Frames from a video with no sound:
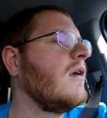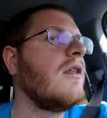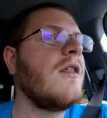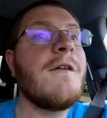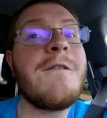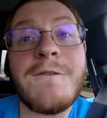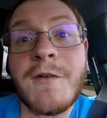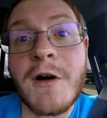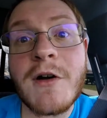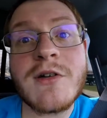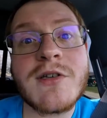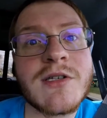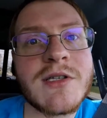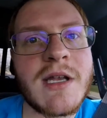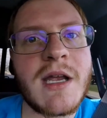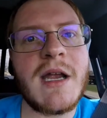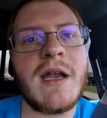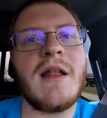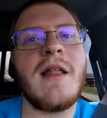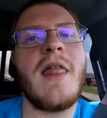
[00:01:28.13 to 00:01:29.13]
The first
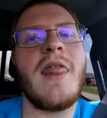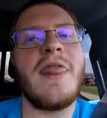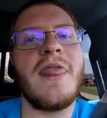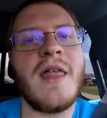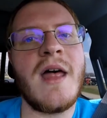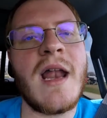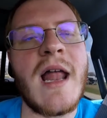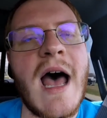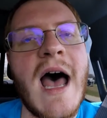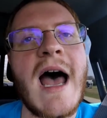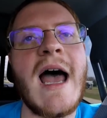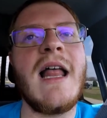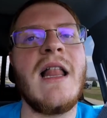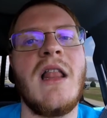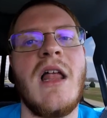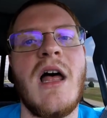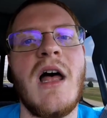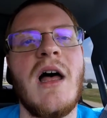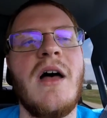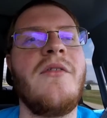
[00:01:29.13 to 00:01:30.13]
thing that I
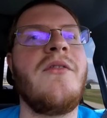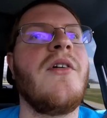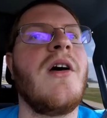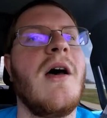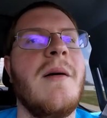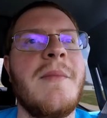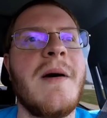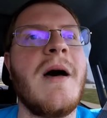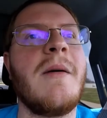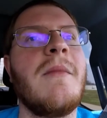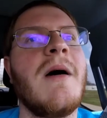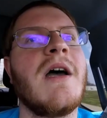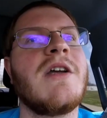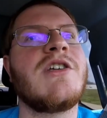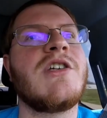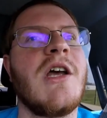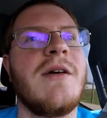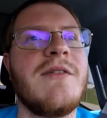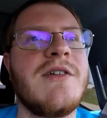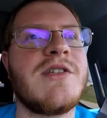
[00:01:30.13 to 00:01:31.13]
love about my
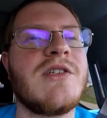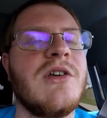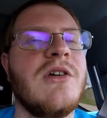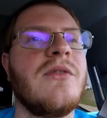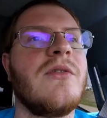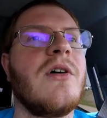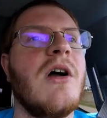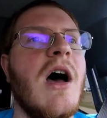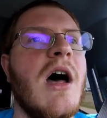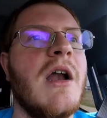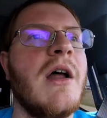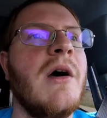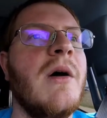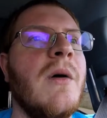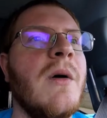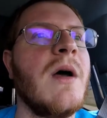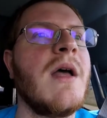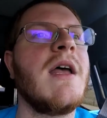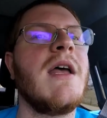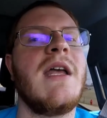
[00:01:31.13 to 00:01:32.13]
Chevy
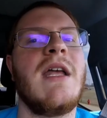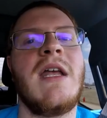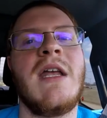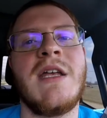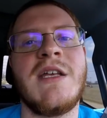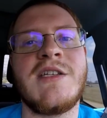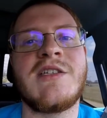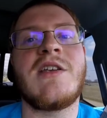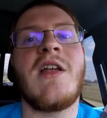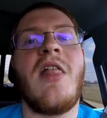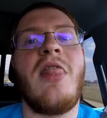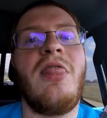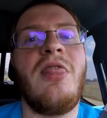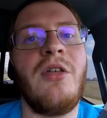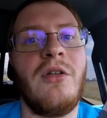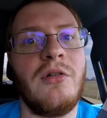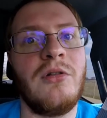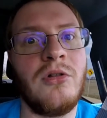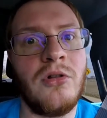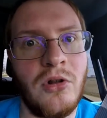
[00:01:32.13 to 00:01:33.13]
Silverado is
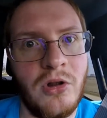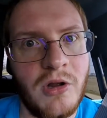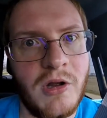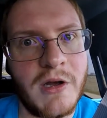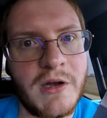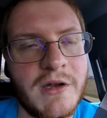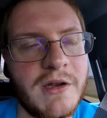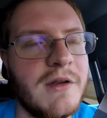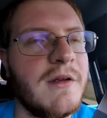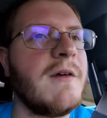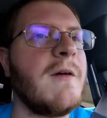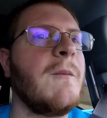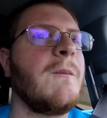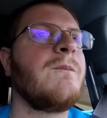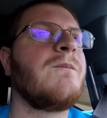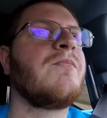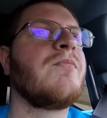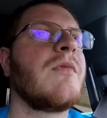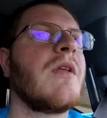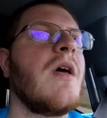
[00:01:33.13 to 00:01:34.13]
the look.
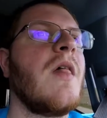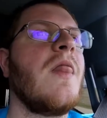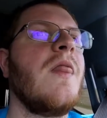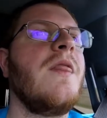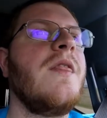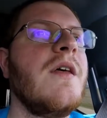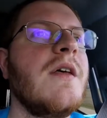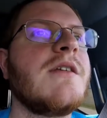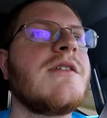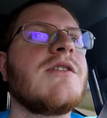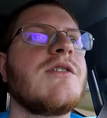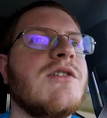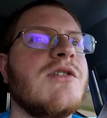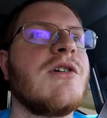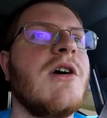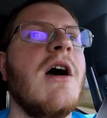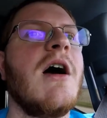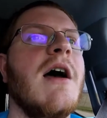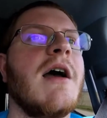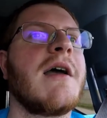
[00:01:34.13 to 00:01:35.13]
This
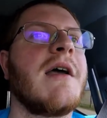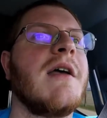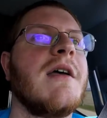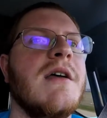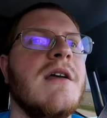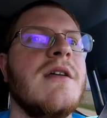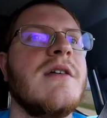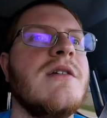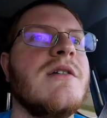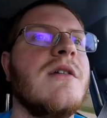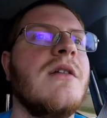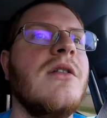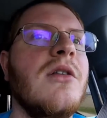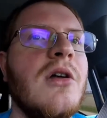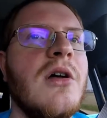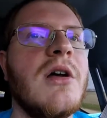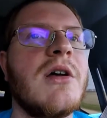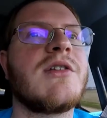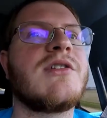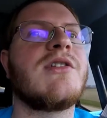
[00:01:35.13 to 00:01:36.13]
truck
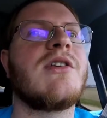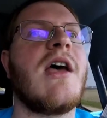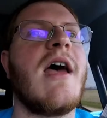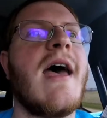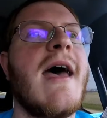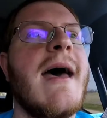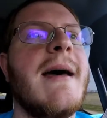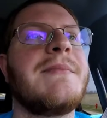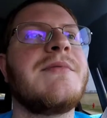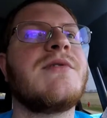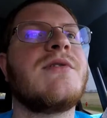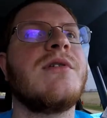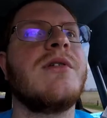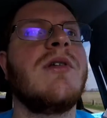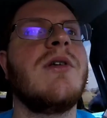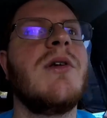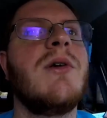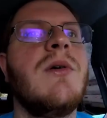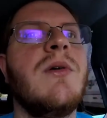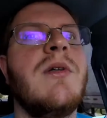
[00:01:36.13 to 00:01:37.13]
looks
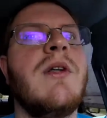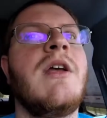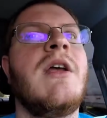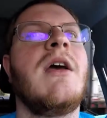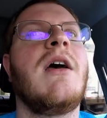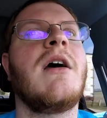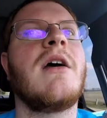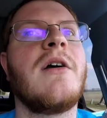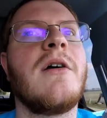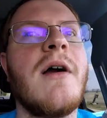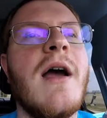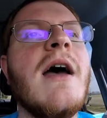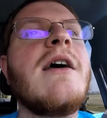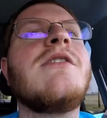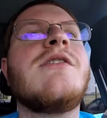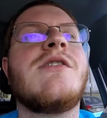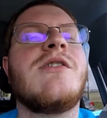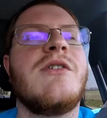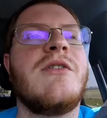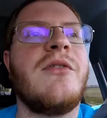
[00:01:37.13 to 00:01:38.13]
absolutely
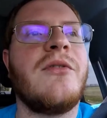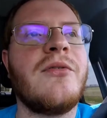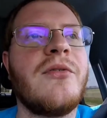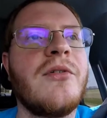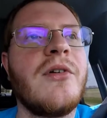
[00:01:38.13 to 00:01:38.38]
aggressive.